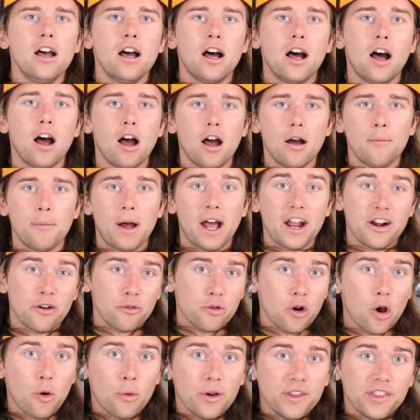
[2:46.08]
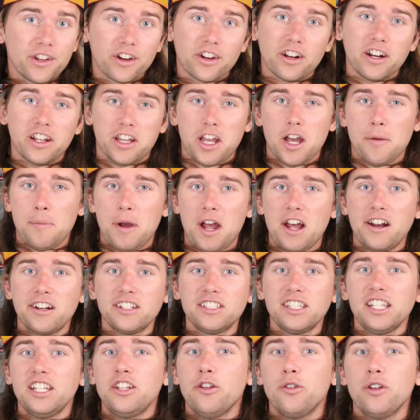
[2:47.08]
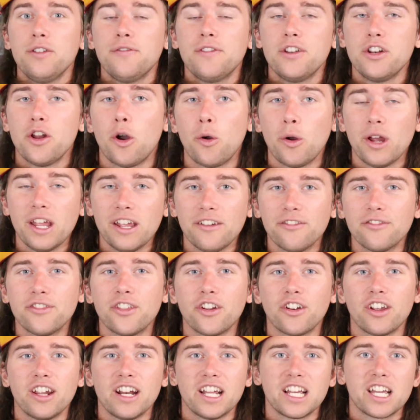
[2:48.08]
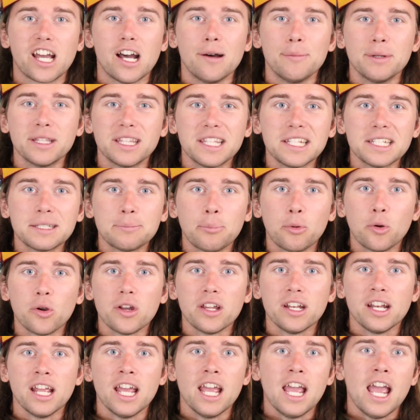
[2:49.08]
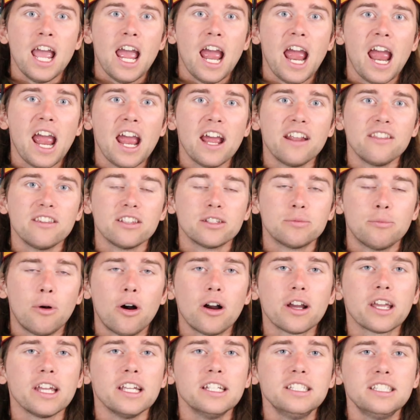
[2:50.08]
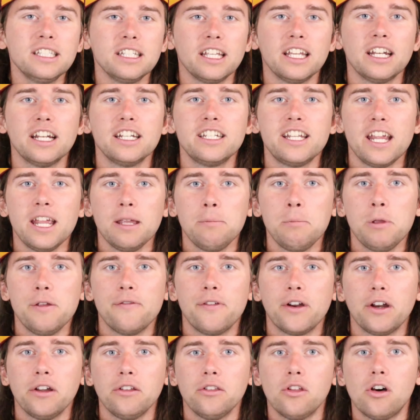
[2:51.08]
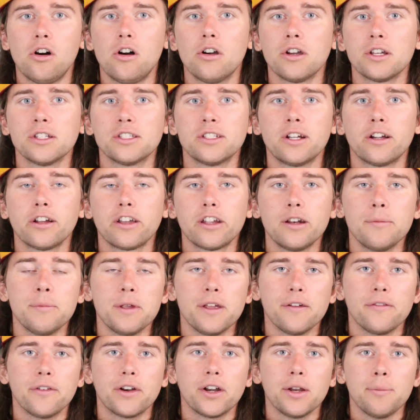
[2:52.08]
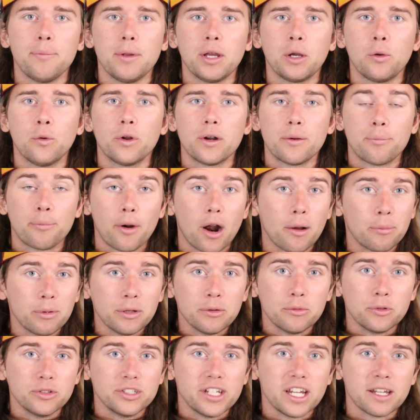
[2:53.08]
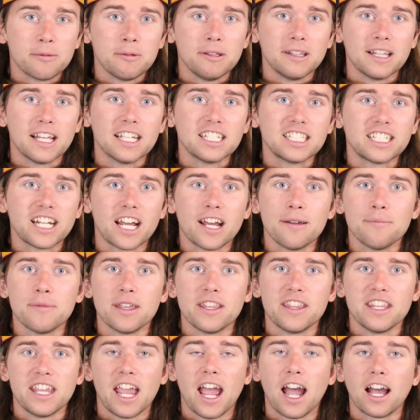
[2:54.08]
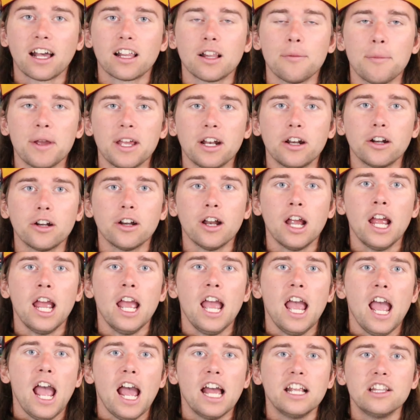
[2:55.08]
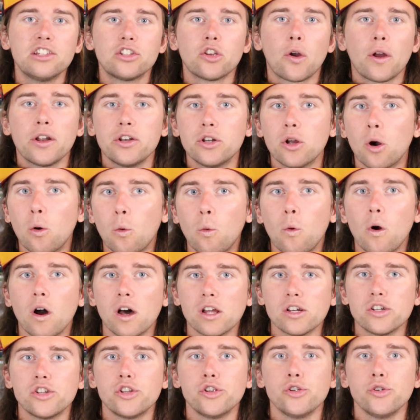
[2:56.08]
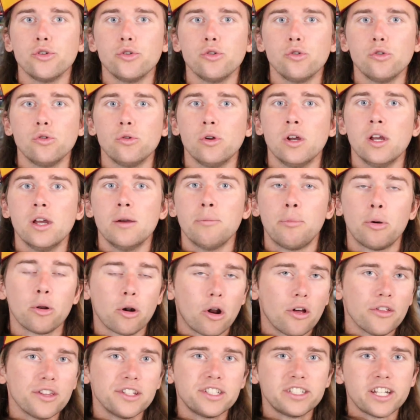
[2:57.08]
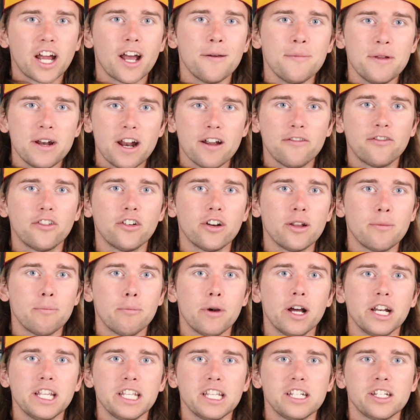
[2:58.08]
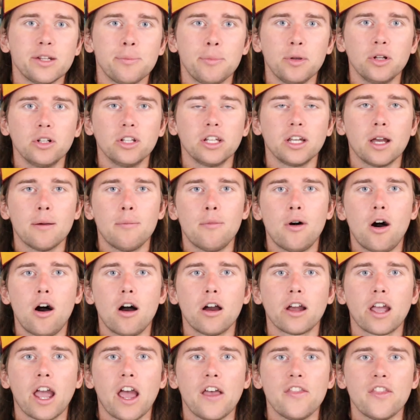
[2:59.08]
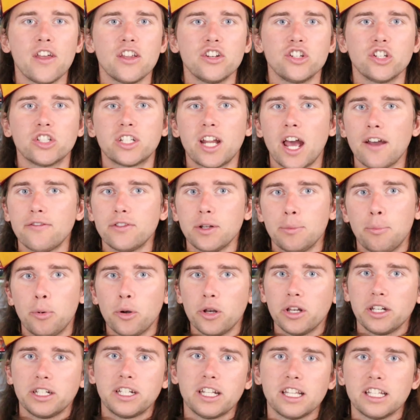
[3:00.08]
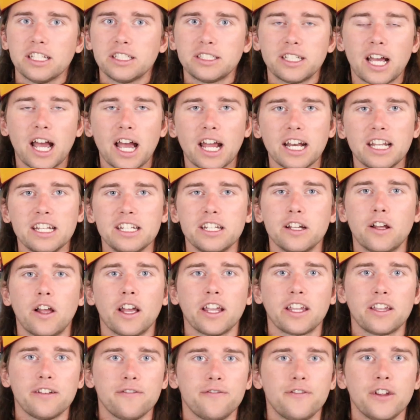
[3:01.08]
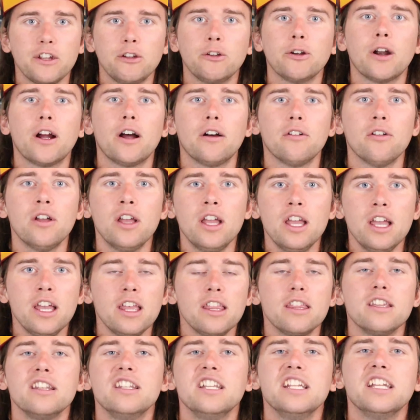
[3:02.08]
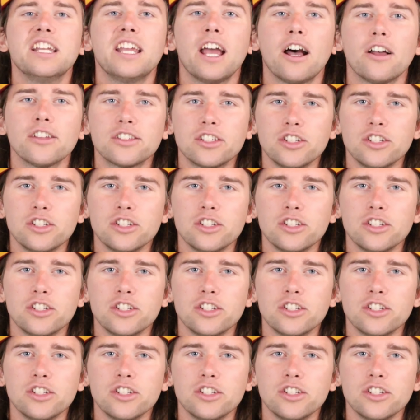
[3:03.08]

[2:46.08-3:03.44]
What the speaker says: I don't know when they're gonna come. I honestly don't even know if they're gonna come at this point. And this mock isn't gonna take me very long. It's not gonna be a very big one. It probably will take me less time than the Acclimator. And so I don't want to put all this time and effort and money into building a mock and then just have to put it to the side until I can figure out the decal